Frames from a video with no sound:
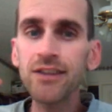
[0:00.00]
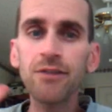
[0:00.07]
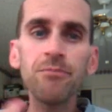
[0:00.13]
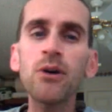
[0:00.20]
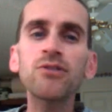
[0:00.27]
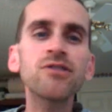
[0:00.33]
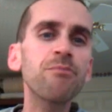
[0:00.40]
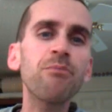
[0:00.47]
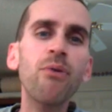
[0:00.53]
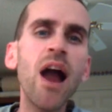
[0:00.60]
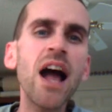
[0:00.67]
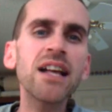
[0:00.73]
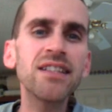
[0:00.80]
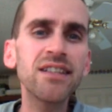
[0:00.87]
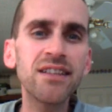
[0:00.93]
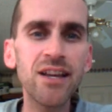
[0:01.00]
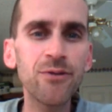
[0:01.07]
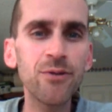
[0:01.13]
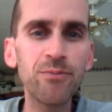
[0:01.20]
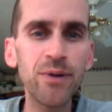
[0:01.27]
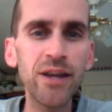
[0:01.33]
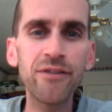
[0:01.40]
the most surprising
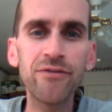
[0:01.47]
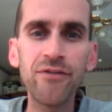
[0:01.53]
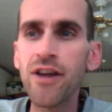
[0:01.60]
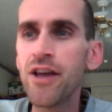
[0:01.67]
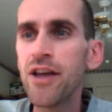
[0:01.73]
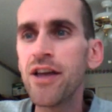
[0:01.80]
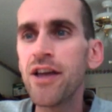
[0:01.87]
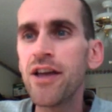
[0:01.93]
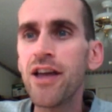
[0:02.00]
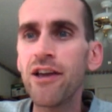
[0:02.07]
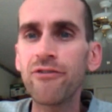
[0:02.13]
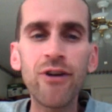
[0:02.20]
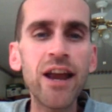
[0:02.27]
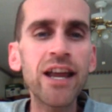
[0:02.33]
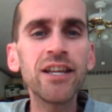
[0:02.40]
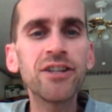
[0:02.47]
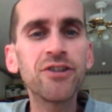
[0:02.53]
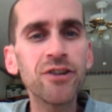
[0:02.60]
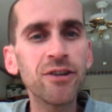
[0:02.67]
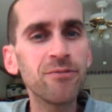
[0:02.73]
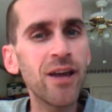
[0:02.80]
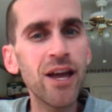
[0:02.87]
thing would be if if Randy
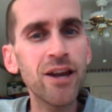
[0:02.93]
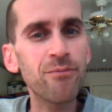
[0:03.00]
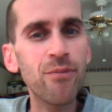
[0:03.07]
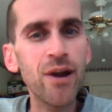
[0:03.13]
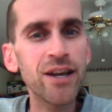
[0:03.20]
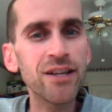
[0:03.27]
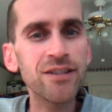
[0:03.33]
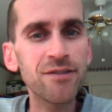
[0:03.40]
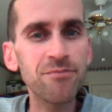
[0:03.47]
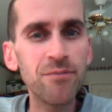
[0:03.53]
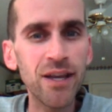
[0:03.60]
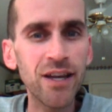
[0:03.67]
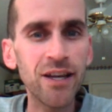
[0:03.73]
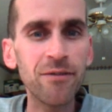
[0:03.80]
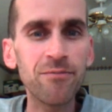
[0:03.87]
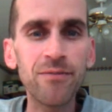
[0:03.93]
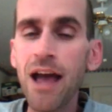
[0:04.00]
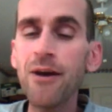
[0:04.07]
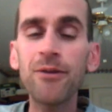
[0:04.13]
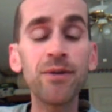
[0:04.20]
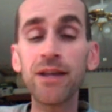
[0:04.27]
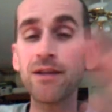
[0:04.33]
took him down and Brandon submitted him.
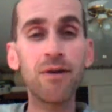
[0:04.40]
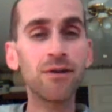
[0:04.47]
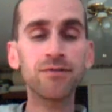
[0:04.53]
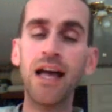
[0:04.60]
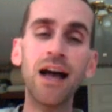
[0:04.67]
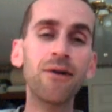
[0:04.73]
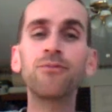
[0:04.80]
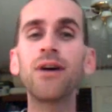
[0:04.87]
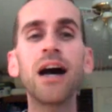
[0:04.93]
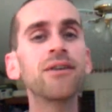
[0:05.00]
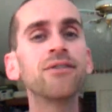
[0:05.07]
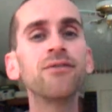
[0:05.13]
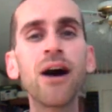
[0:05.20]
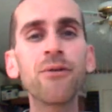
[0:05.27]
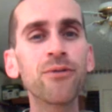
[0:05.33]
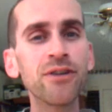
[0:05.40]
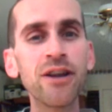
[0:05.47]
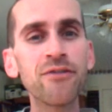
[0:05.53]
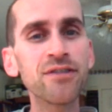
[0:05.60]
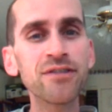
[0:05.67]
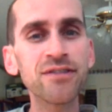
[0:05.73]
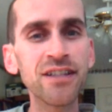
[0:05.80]
That would be the most. I, I, I would have
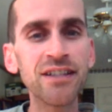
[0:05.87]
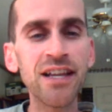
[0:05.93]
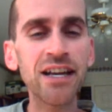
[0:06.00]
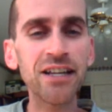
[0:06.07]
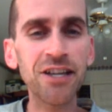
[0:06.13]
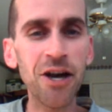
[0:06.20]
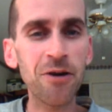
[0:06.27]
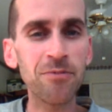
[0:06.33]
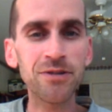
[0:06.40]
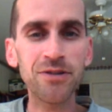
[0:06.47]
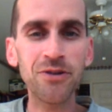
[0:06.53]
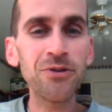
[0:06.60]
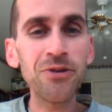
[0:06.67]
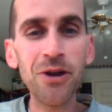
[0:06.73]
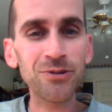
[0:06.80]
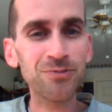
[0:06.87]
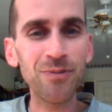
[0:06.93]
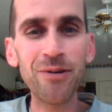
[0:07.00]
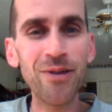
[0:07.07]
never seen that coming. So who knows?